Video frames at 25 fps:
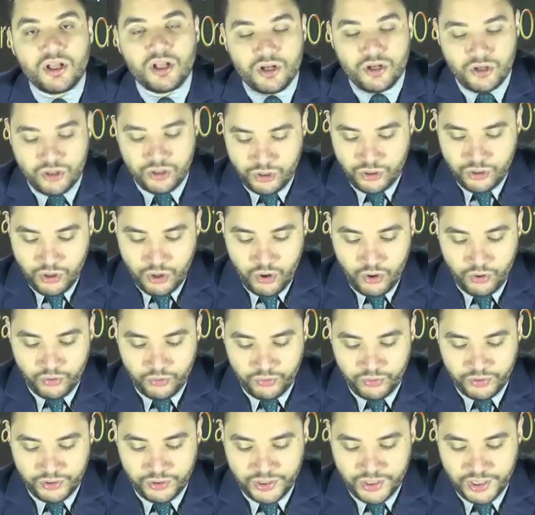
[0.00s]
No
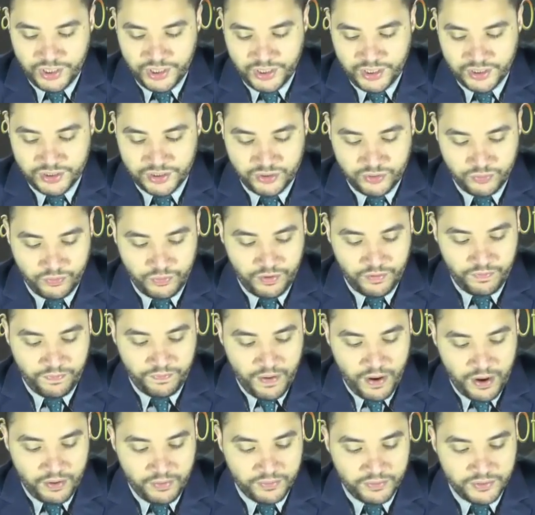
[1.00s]
good deeds were
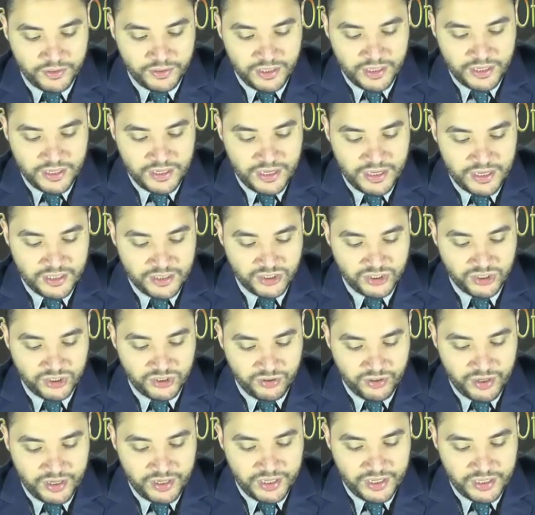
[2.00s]
found in his
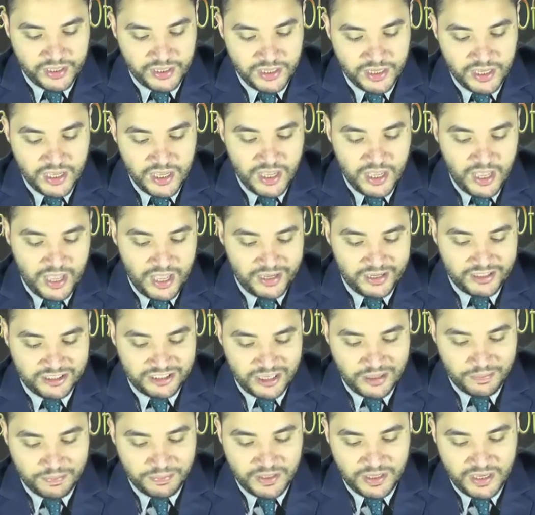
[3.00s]
credit
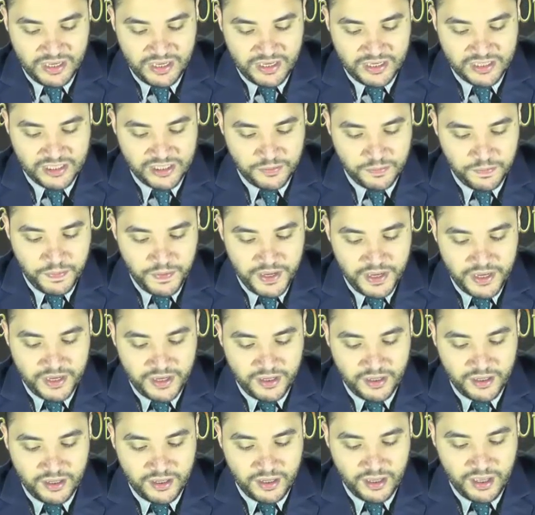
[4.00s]
except his
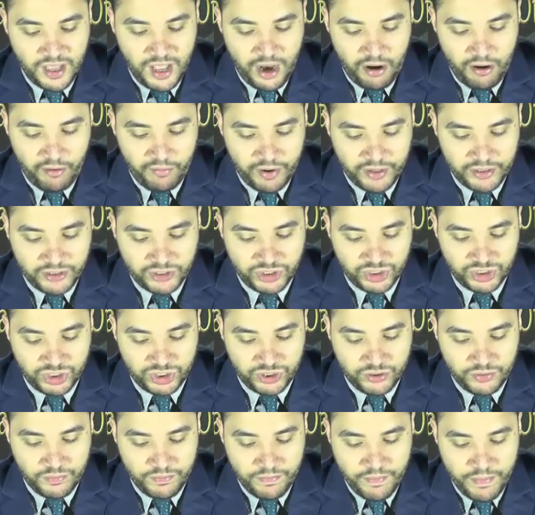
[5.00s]
being a
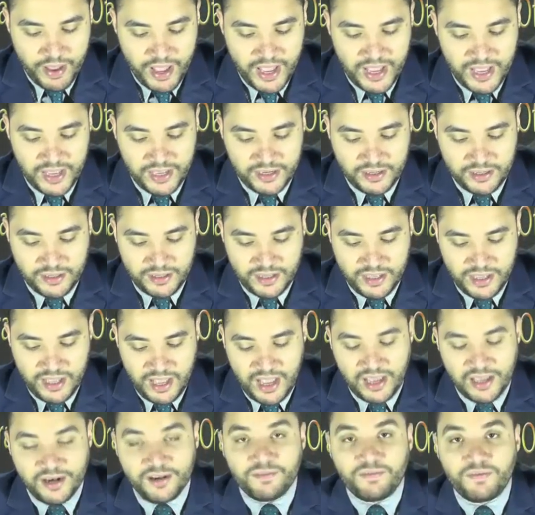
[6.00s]
rich man,
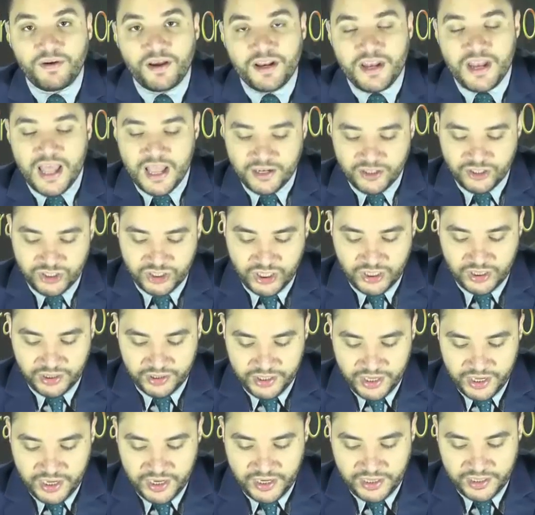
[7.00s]
had a financial
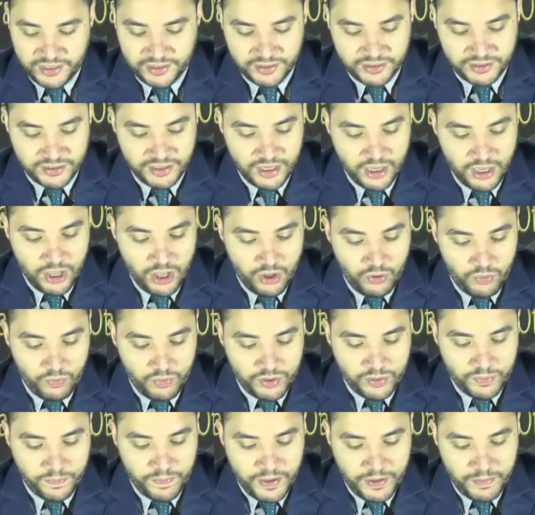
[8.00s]
dealings
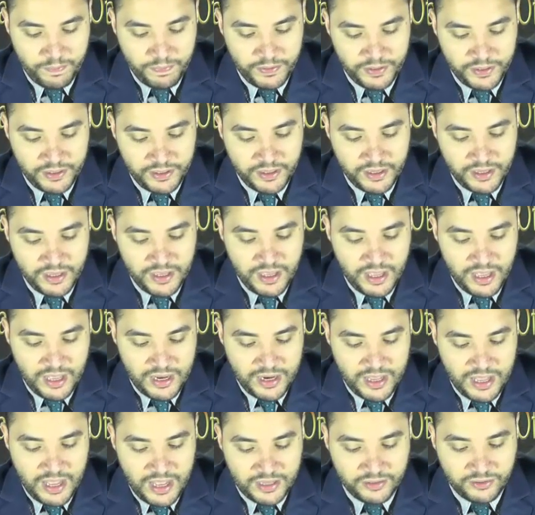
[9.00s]
with people,
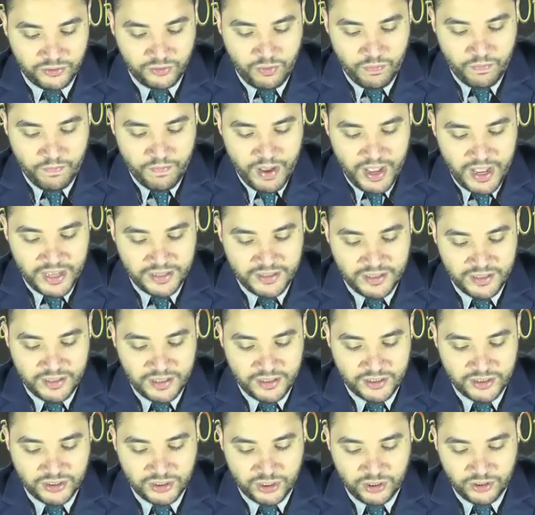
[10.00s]
and had commanded
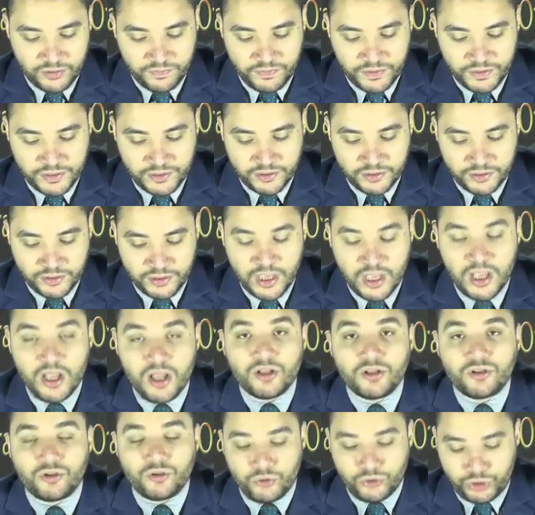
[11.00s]
his servant
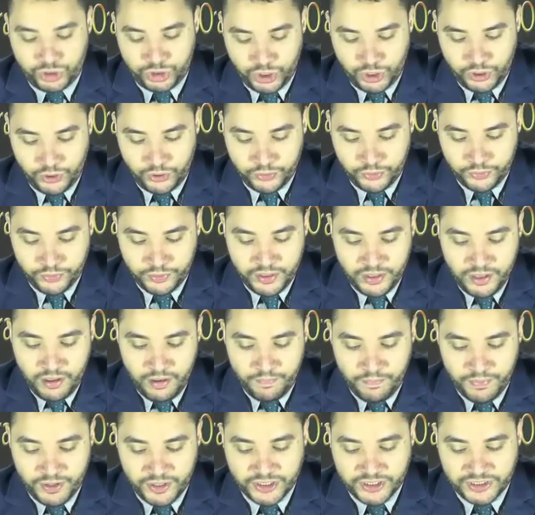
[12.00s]
to show
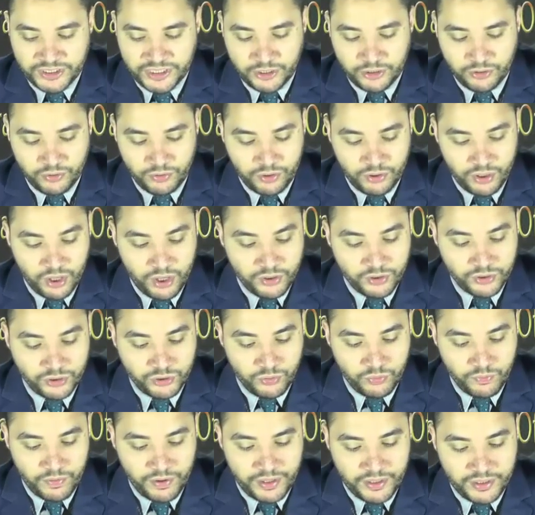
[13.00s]
mercy to those
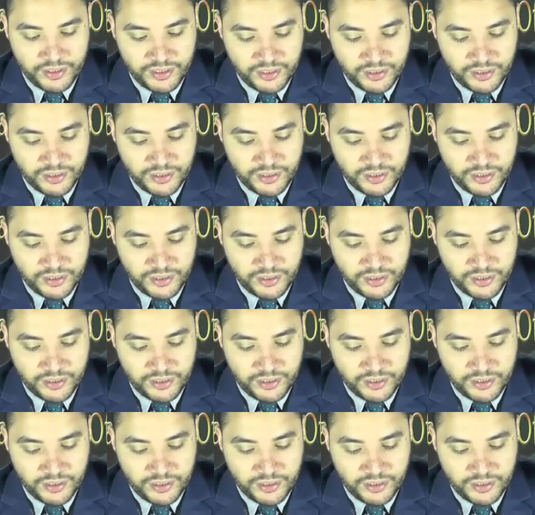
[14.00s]
who were in